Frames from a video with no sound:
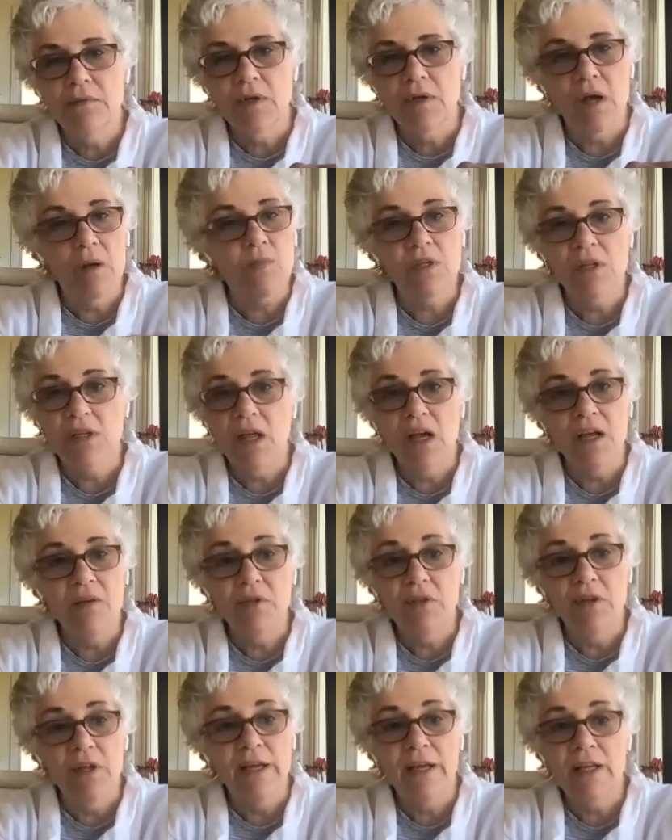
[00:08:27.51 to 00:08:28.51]
comes alive
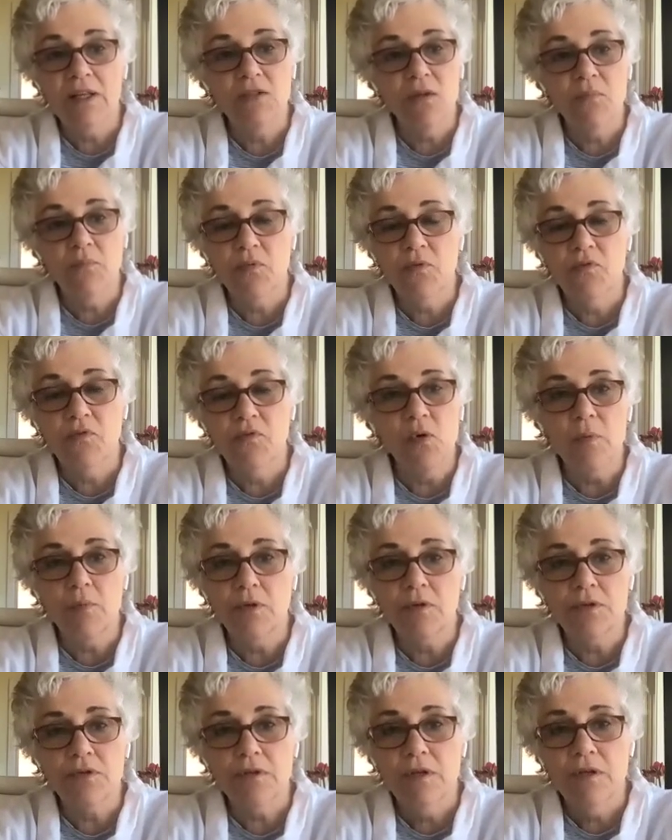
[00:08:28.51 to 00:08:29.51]
in the hands of
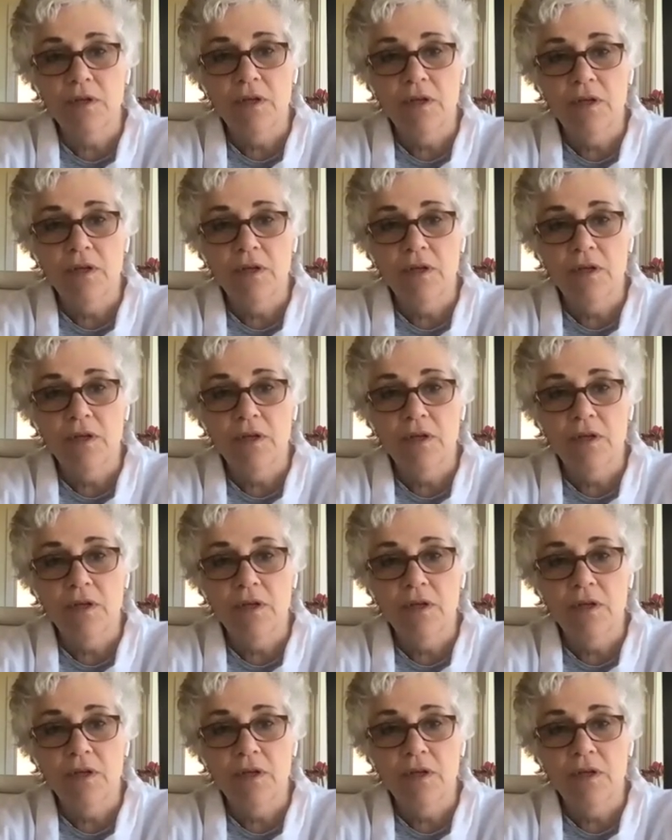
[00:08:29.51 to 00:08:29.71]
performers.